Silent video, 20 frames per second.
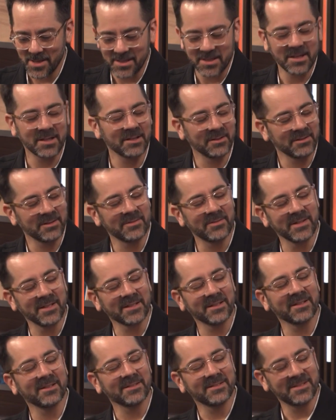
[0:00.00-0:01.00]
a
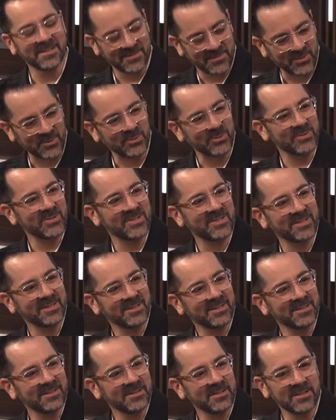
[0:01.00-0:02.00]
living difficult.
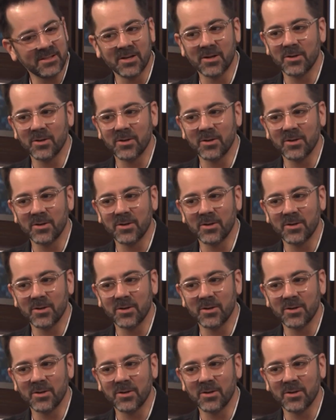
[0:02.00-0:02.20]
You know,